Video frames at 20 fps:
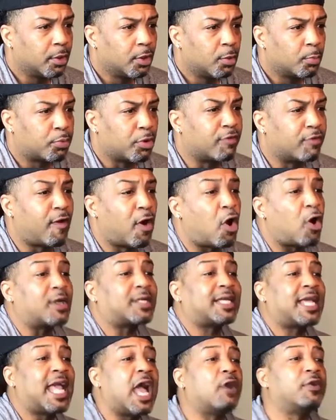
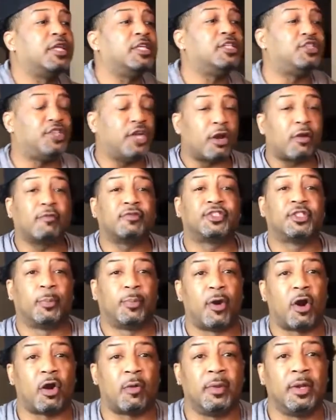Brevard County Sheriff's
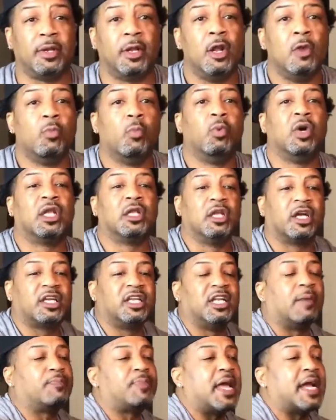Department, when
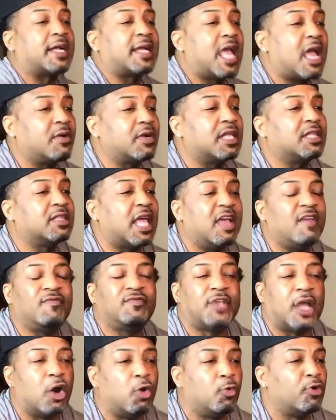looking up that county,
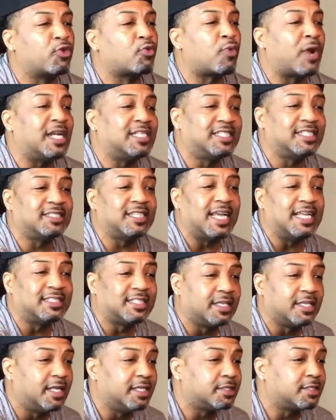they've dealt with racist
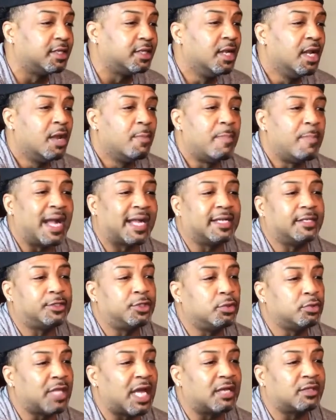incidents back in
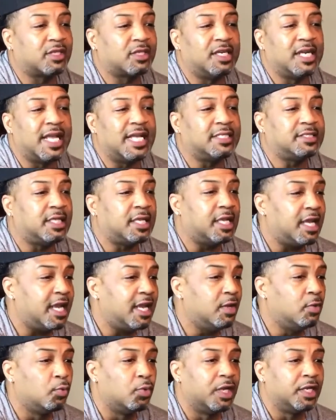
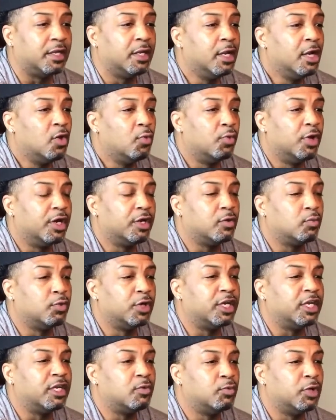2018
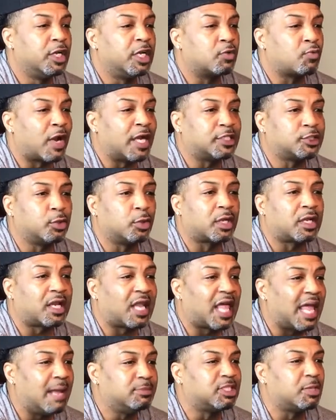with racial
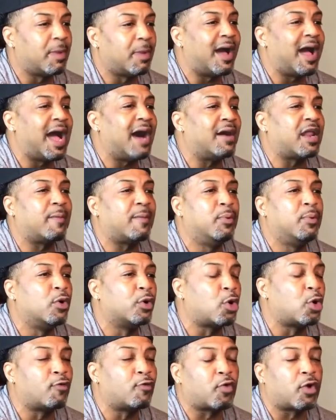claims about how they
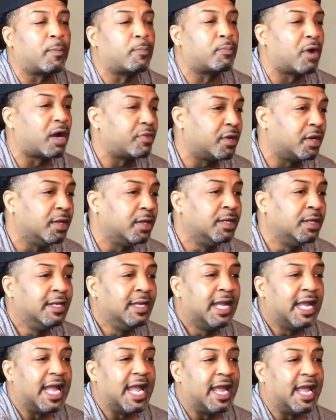pulled over a brother,
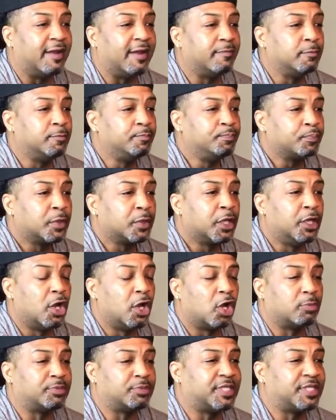and you know
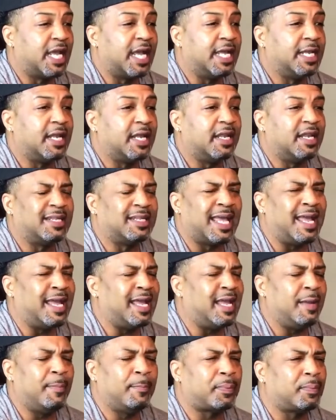what I'm saying,
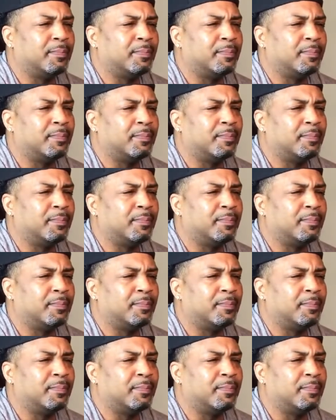they